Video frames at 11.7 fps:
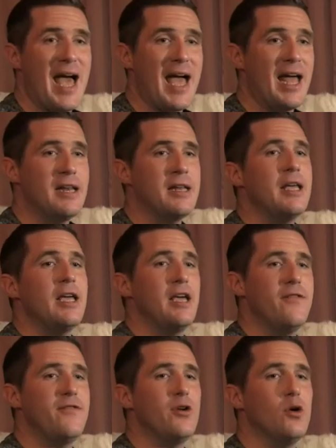and
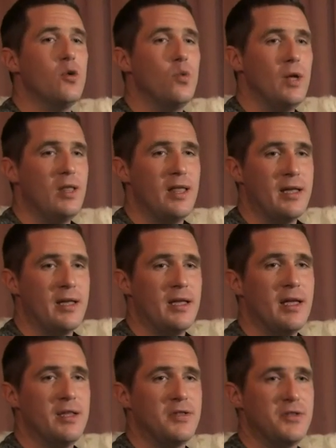if you're willing
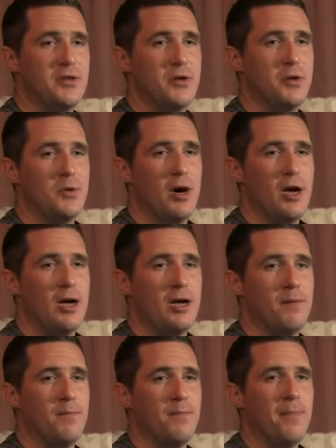to
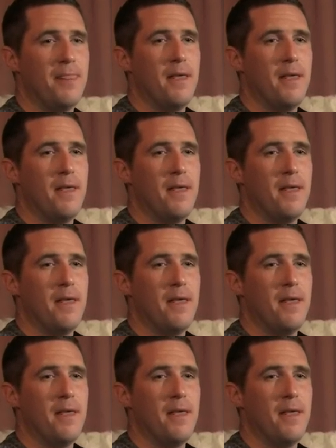um,